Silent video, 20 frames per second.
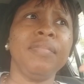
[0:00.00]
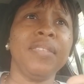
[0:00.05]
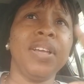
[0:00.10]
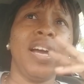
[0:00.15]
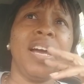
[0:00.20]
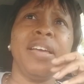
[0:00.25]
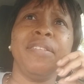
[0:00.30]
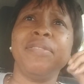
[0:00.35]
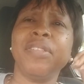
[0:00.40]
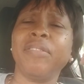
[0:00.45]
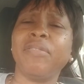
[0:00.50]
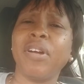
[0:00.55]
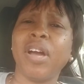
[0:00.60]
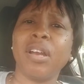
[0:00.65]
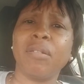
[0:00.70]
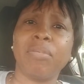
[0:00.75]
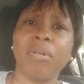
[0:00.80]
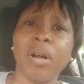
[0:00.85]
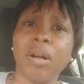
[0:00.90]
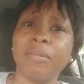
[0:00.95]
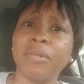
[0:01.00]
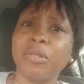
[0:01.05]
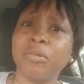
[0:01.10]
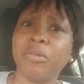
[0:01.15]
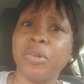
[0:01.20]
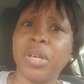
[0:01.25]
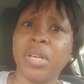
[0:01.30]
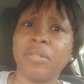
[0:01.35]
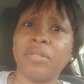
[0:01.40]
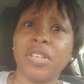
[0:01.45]
I've never had a problem
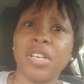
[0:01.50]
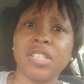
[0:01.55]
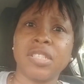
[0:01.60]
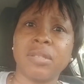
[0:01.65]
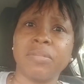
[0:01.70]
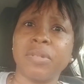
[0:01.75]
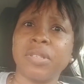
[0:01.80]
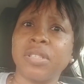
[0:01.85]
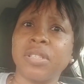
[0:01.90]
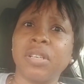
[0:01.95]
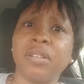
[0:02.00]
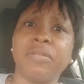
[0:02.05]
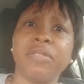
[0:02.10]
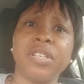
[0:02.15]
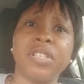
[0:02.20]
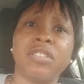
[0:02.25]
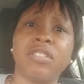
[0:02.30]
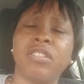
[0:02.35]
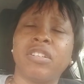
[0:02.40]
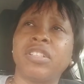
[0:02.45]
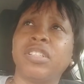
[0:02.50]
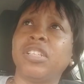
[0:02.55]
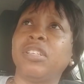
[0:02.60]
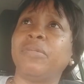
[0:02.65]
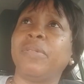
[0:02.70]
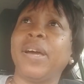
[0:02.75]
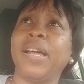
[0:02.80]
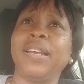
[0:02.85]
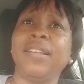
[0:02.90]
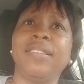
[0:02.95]
with customer service or dealing
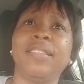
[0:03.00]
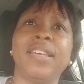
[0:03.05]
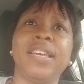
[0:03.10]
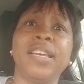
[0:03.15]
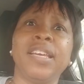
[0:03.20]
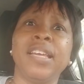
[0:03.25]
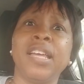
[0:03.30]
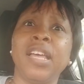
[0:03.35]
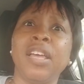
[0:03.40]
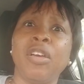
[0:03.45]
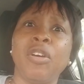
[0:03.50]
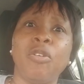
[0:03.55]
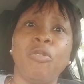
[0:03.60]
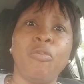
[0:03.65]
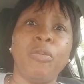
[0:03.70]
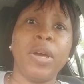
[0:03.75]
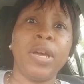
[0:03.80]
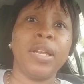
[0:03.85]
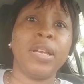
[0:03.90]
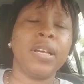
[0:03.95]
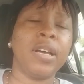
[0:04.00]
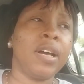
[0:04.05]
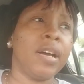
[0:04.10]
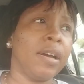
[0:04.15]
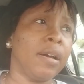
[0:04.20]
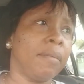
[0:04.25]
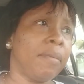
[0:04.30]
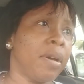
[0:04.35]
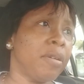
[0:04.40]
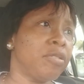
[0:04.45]
with anything. When
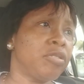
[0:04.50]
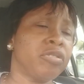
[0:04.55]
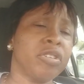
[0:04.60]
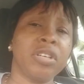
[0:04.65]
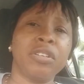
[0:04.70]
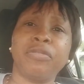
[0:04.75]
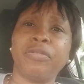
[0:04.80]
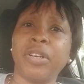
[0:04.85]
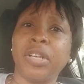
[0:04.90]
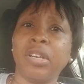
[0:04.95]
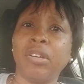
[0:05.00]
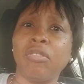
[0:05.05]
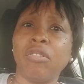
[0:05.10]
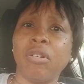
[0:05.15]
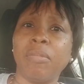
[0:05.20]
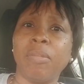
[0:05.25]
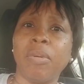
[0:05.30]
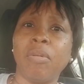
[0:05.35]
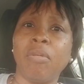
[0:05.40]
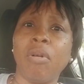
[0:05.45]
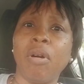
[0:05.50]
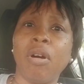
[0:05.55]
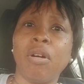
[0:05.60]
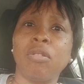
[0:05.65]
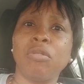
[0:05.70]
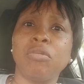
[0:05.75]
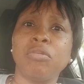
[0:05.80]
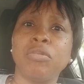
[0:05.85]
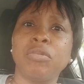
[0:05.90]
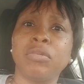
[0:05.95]
I was trying to find out about
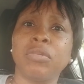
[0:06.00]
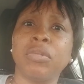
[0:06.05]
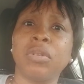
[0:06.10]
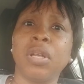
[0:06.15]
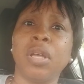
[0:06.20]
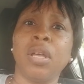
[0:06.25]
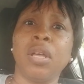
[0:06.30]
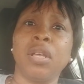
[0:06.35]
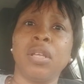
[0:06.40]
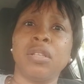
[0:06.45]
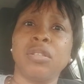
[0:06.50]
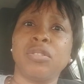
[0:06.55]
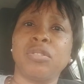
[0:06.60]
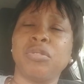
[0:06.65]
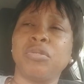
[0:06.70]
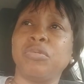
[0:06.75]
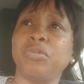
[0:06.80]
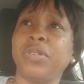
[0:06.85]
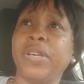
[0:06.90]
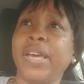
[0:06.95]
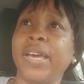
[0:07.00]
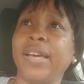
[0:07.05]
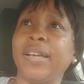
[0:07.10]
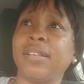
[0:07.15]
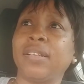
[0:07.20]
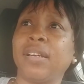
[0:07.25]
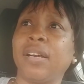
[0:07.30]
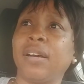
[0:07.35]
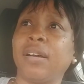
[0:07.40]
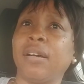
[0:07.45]
how to get
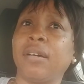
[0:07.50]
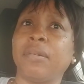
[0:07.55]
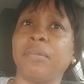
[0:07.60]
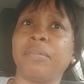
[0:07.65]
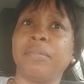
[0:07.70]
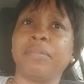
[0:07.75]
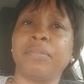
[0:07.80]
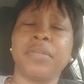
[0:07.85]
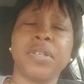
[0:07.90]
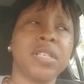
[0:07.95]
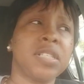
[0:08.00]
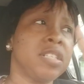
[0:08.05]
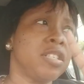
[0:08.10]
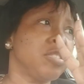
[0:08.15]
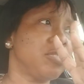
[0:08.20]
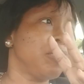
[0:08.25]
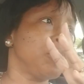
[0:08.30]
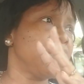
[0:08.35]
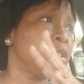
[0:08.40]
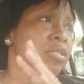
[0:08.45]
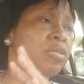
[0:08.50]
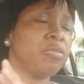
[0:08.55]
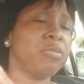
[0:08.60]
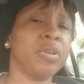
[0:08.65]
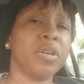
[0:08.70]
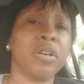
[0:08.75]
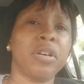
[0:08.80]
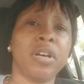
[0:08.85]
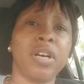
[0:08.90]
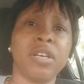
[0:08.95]
a situation
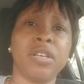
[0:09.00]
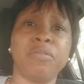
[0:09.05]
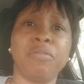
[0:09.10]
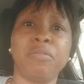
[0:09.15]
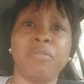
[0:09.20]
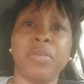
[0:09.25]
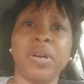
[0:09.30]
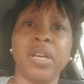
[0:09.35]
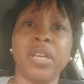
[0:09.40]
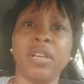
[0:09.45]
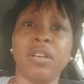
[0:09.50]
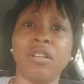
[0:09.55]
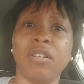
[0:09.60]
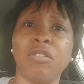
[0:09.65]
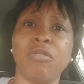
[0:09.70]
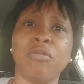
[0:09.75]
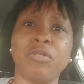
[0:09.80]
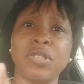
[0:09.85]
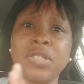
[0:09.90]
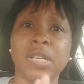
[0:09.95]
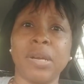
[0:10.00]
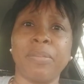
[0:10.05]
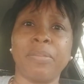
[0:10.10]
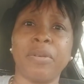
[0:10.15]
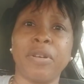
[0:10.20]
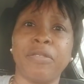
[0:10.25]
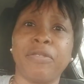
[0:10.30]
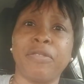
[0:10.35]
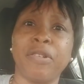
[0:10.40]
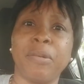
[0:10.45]
where my account was
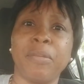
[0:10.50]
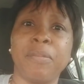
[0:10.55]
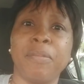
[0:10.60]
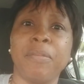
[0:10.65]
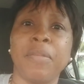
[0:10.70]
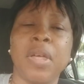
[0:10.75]
separate from